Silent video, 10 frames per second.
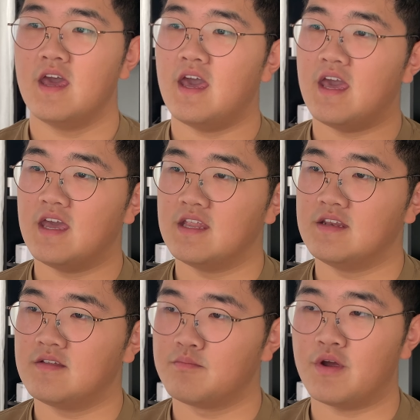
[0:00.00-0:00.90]

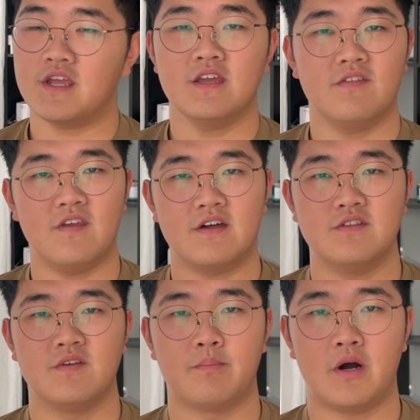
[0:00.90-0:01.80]
and breaking it down
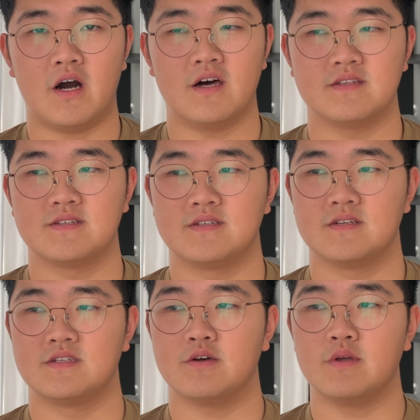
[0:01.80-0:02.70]
into parts
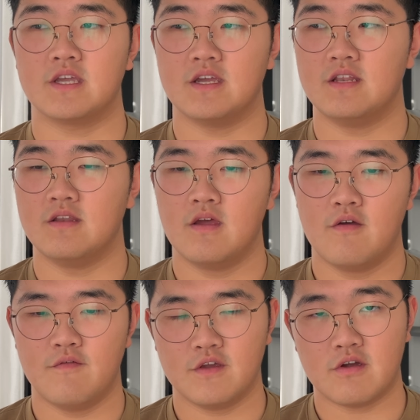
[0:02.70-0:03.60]
so we can
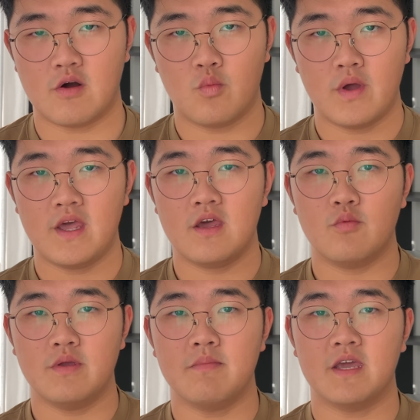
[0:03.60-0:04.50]
figure out where
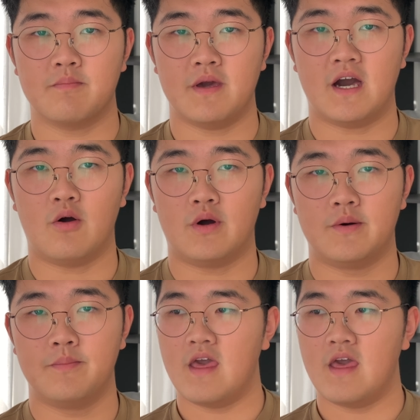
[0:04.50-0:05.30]
we make power